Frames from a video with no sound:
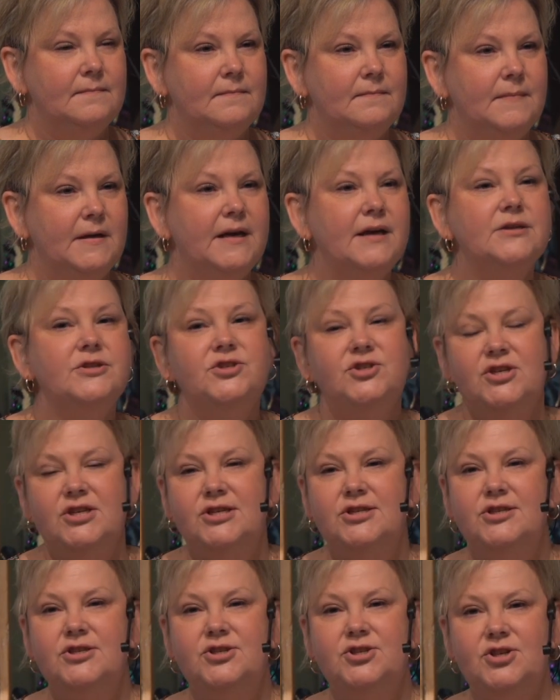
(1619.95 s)
Because
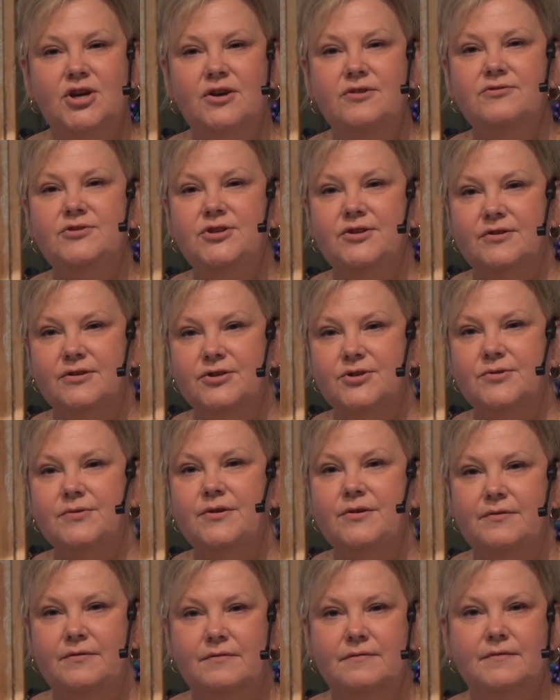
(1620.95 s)
Jesus showed you the
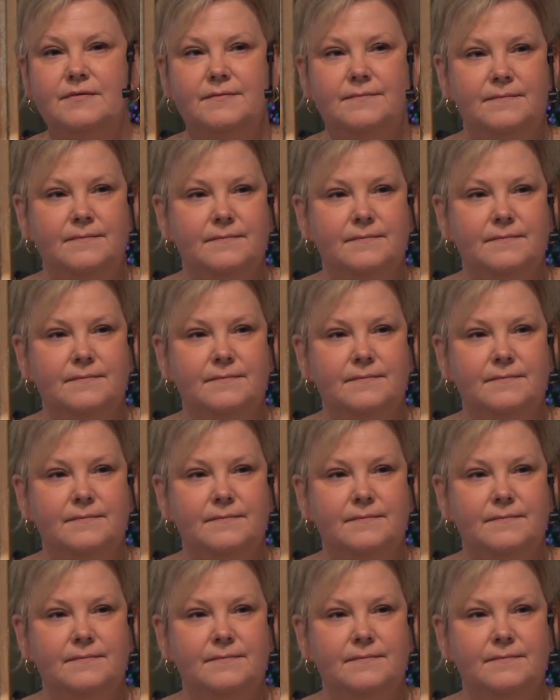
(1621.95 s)
truth.